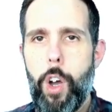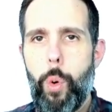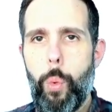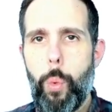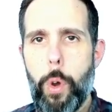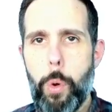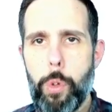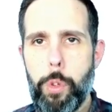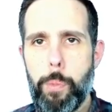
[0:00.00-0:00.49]

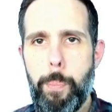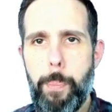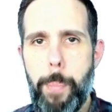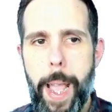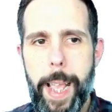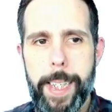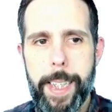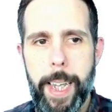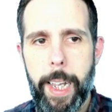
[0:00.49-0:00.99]
We would
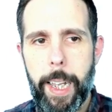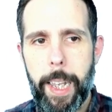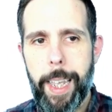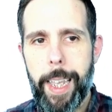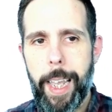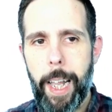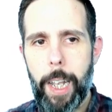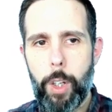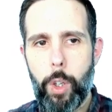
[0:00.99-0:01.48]
basically
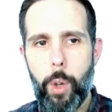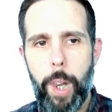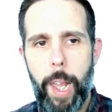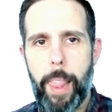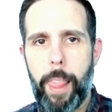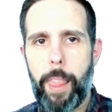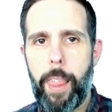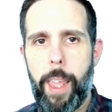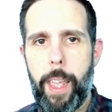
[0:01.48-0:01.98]

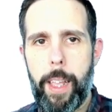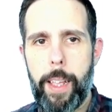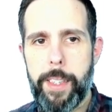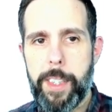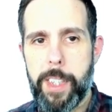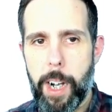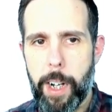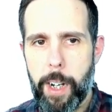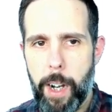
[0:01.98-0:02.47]
calculate the
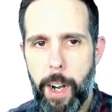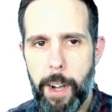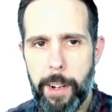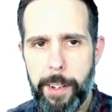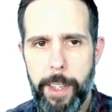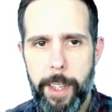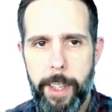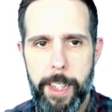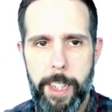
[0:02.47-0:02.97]

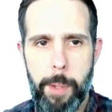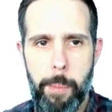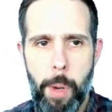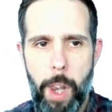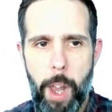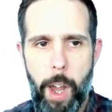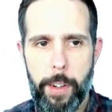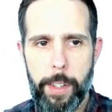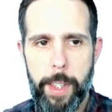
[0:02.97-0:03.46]
Jacquard
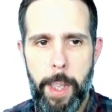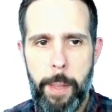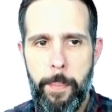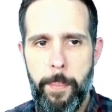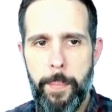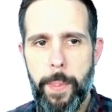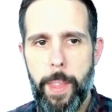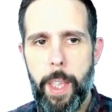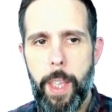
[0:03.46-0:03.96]
similarity,
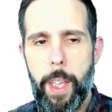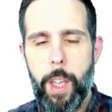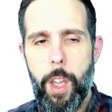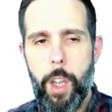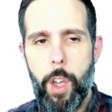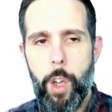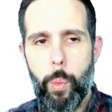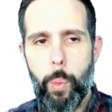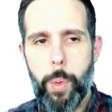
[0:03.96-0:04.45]

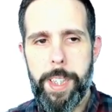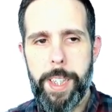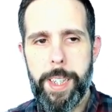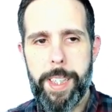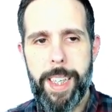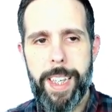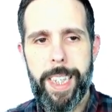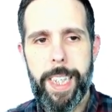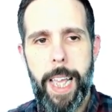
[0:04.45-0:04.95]
which is
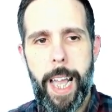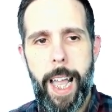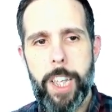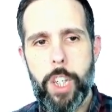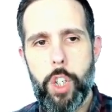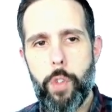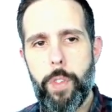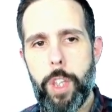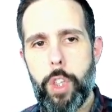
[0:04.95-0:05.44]
the
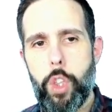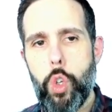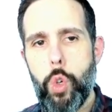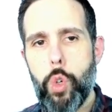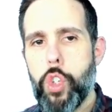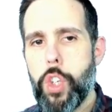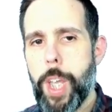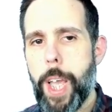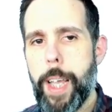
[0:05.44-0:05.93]
size of the 2
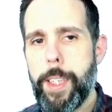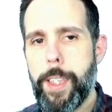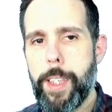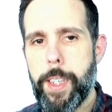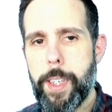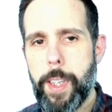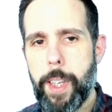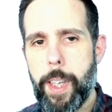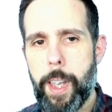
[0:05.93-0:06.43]

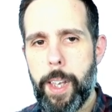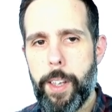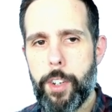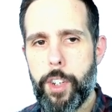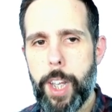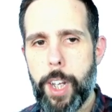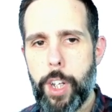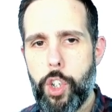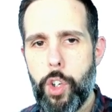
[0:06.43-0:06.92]
sets
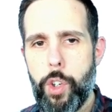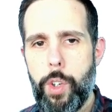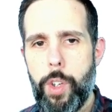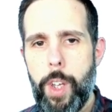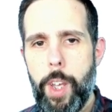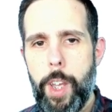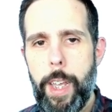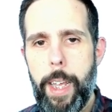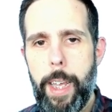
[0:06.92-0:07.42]
intersection
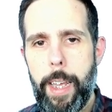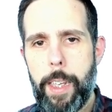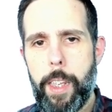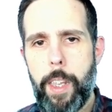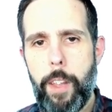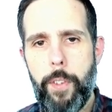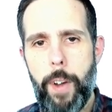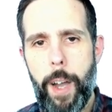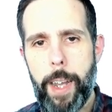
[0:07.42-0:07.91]

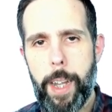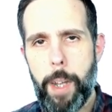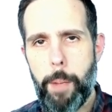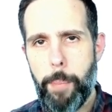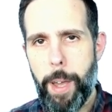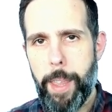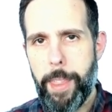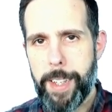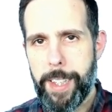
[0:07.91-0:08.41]
divided
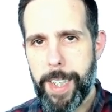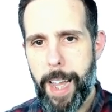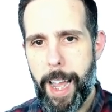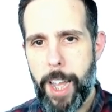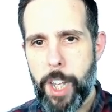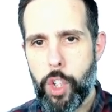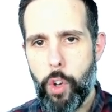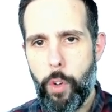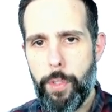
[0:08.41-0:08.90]
by the
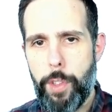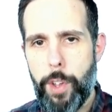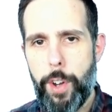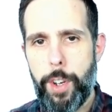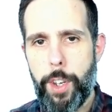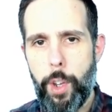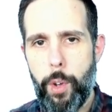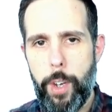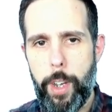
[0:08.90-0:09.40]
size of their
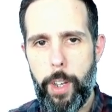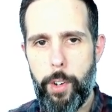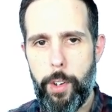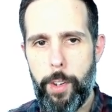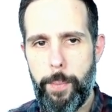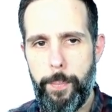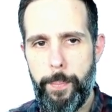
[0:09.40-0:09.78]
union.